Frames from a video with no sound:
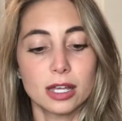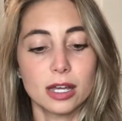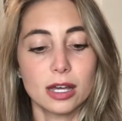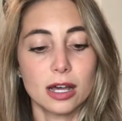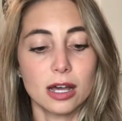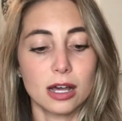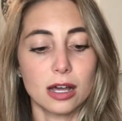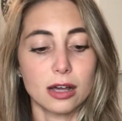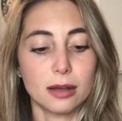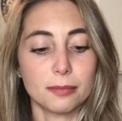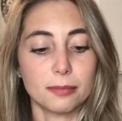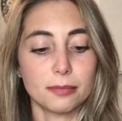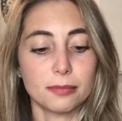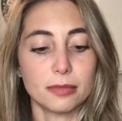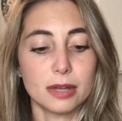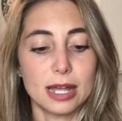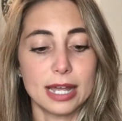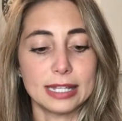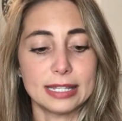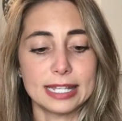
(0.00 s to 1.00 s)

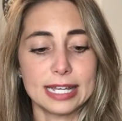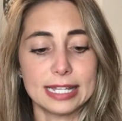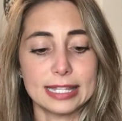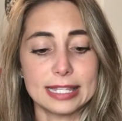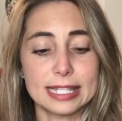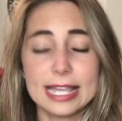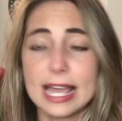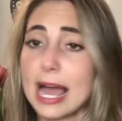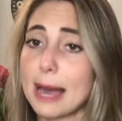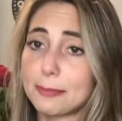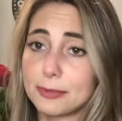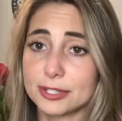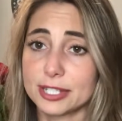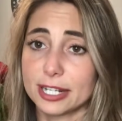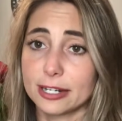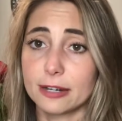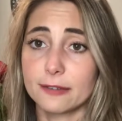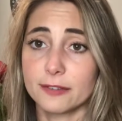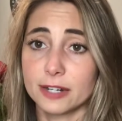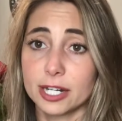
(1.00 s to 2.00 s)
And then the apple
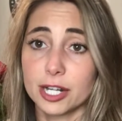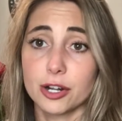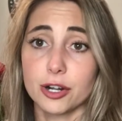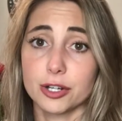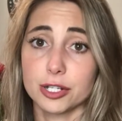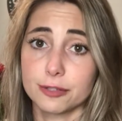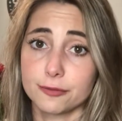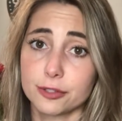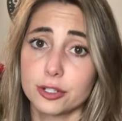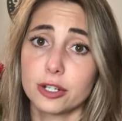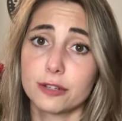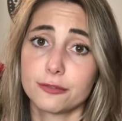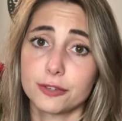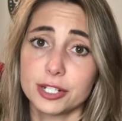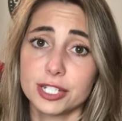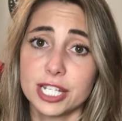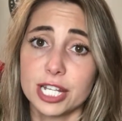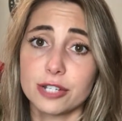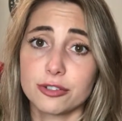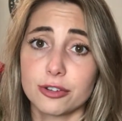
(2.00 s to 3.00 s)
cider vinegar is good for
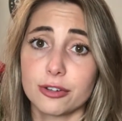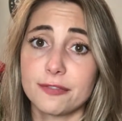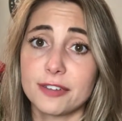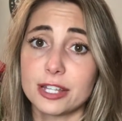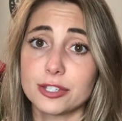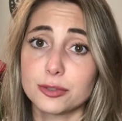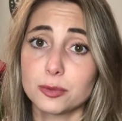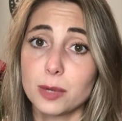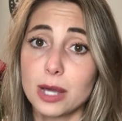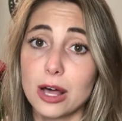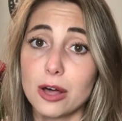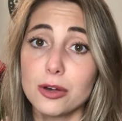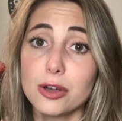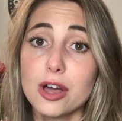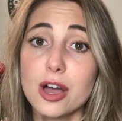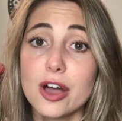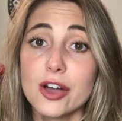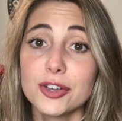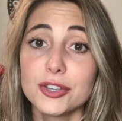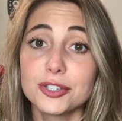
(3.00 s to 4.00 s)
dandruff as well.
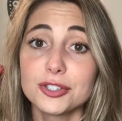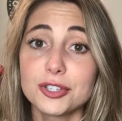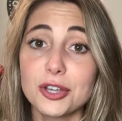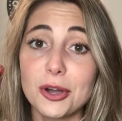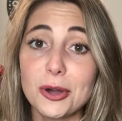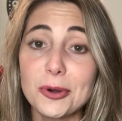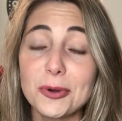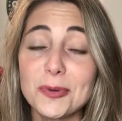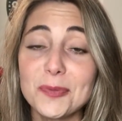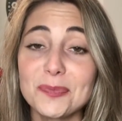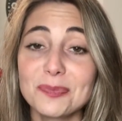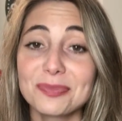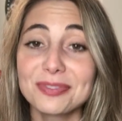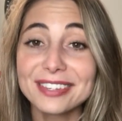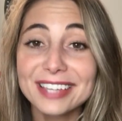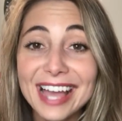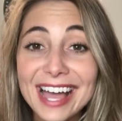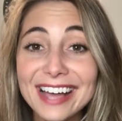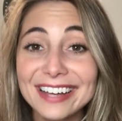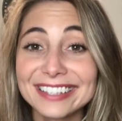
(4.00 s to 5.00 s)
So
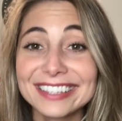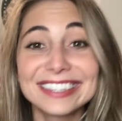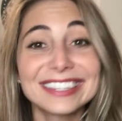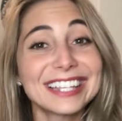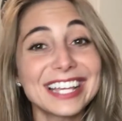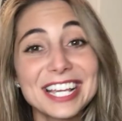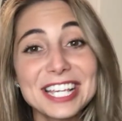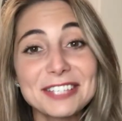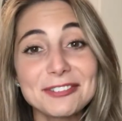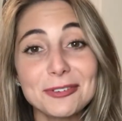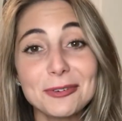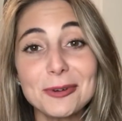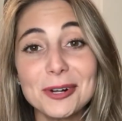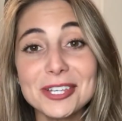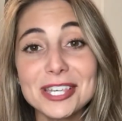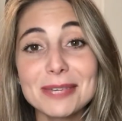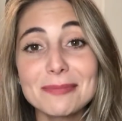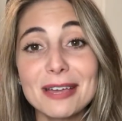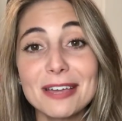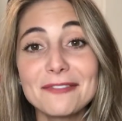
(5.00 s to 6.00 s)
yeah, thanks for
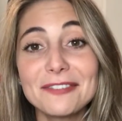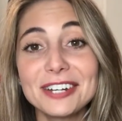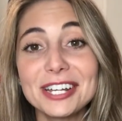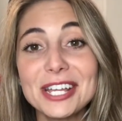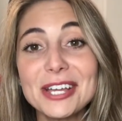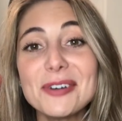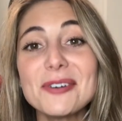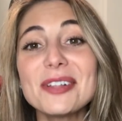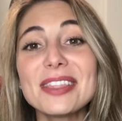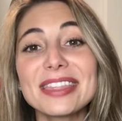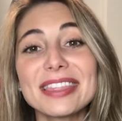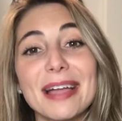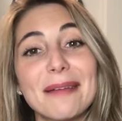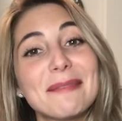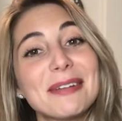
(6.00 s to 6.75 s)
watching my video. Let